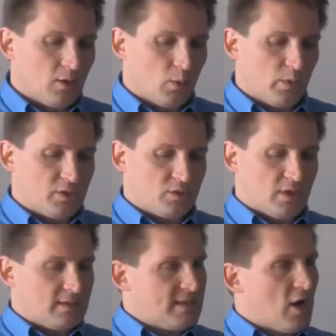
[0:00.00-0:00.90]
which
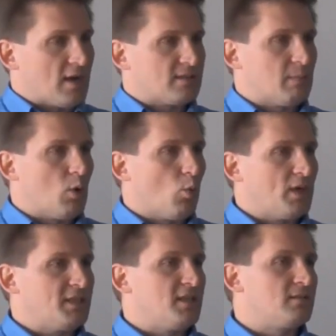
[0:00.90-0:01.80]
talks about
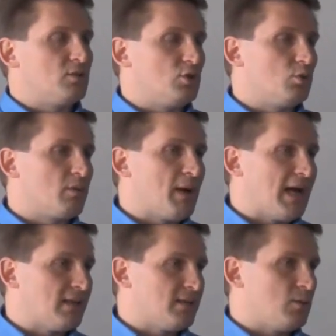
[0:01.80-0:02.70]
what you need to do with
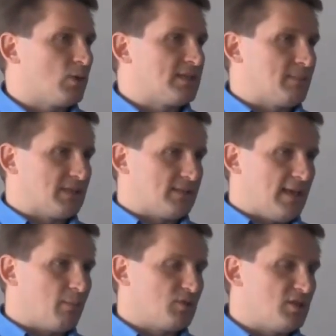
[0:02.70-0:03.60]
piloting, what types of
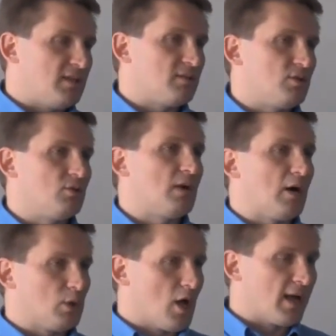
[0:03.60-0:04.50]
samples you need to do,
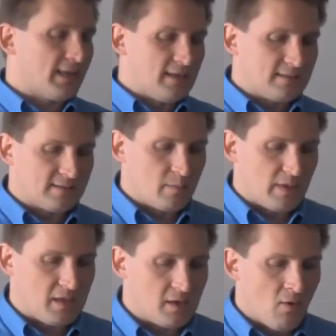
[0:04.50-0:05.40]
how long it needs to
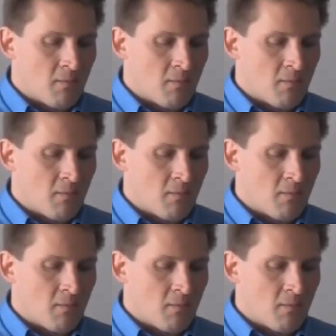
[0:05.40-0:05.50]
be.